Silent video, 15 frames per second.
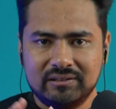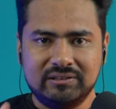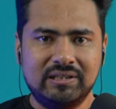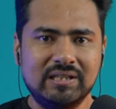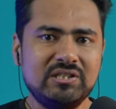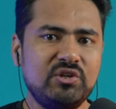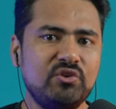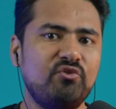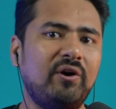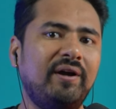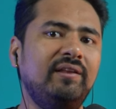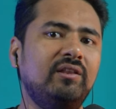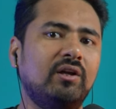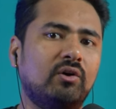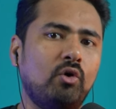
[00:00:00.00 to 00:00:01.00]
Just
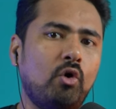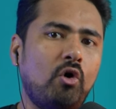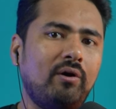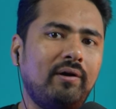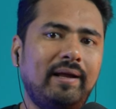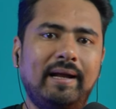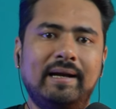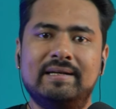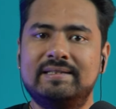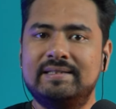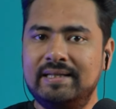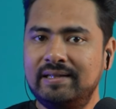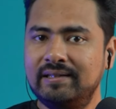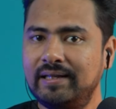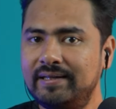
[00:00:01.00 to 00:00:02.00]
define the clock and
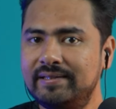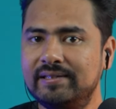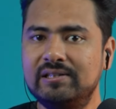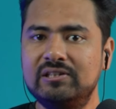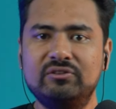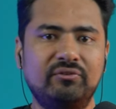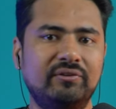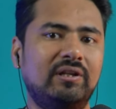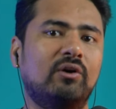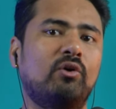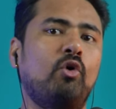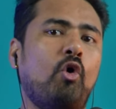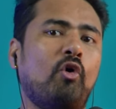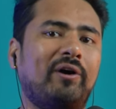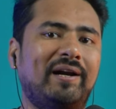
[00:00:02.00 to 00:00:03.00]
sync the results with the
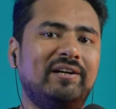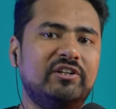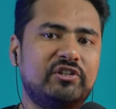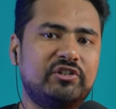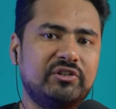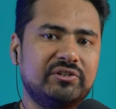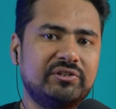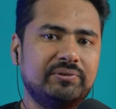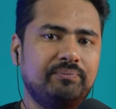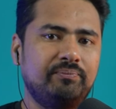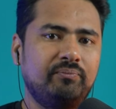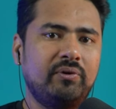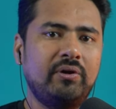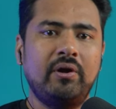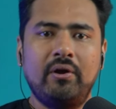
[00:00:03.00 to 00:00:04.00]
clock transactions.
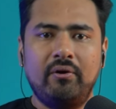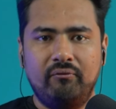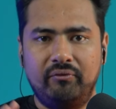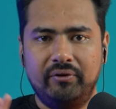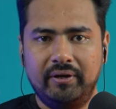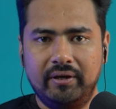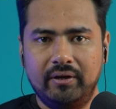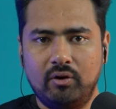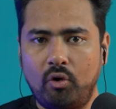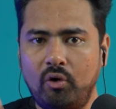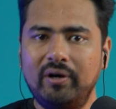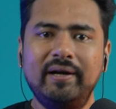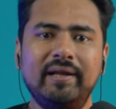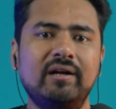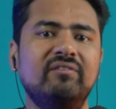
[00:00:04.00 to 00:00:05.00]
We
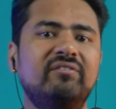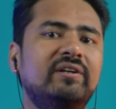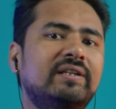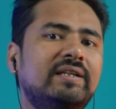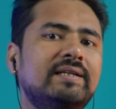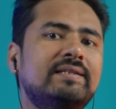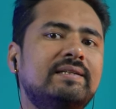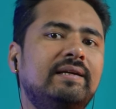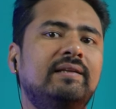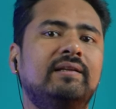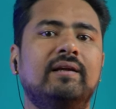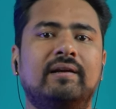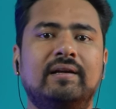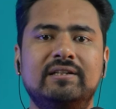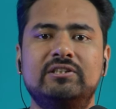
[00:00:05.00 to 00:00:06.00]
already covered this in
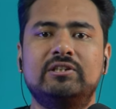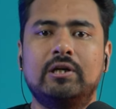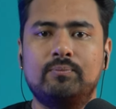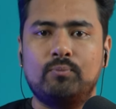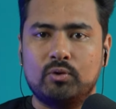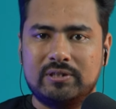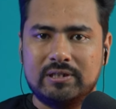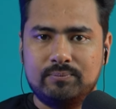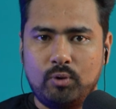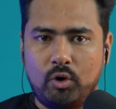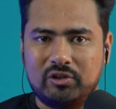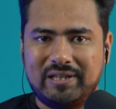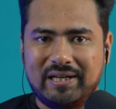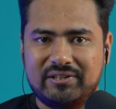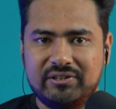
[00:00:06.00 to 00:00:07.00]
the register process
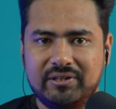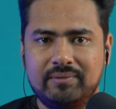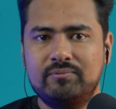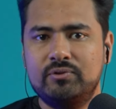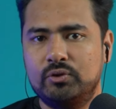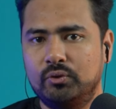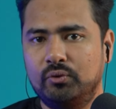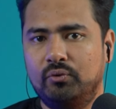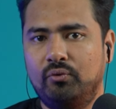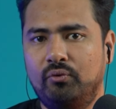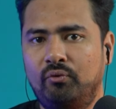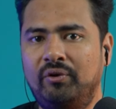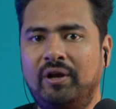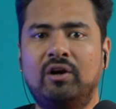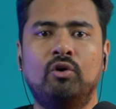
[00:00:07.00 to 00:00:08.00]
block section, so
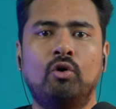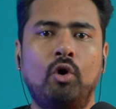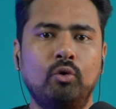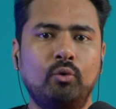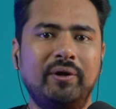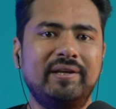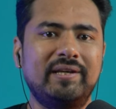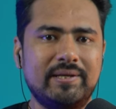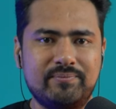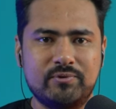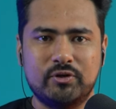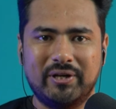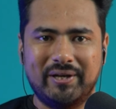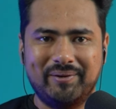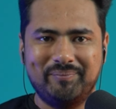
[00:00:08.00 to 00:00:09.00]
we are not going deep
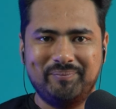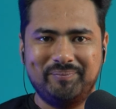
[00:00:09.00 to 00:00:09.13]
today.